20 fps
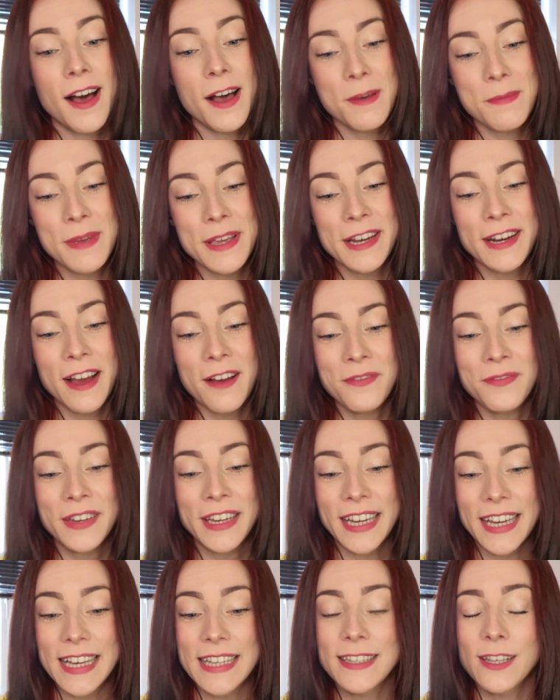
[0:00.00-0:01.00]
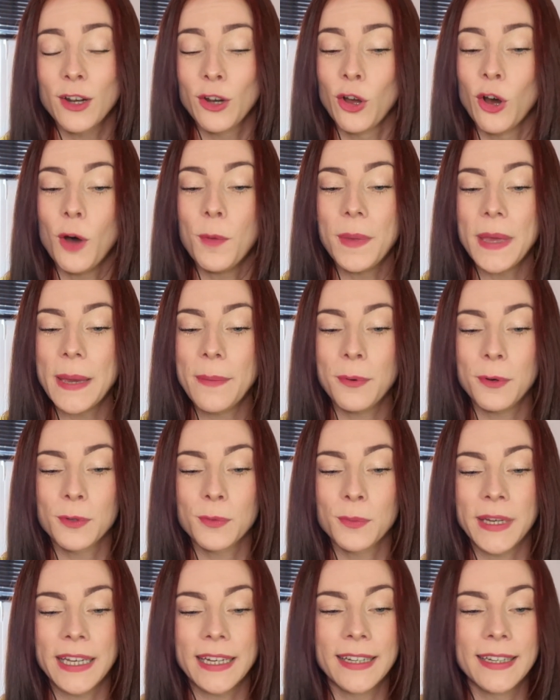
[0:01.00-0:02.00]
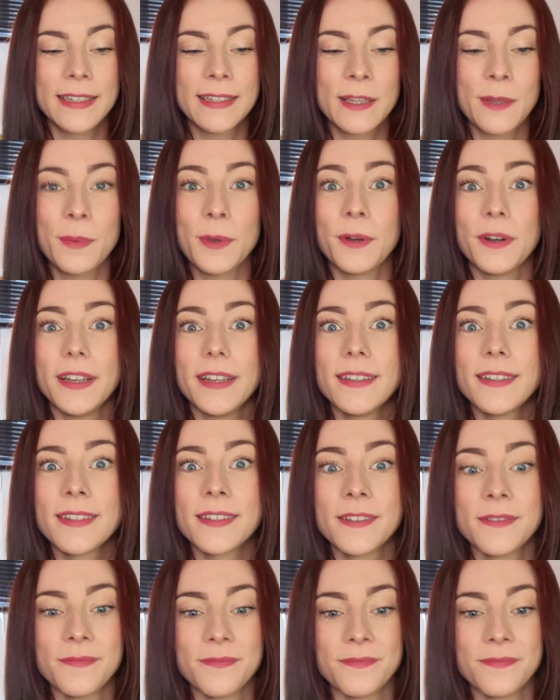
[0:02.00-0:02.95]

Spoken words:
I mean, I think it's a lot of people's weakness, to be honest.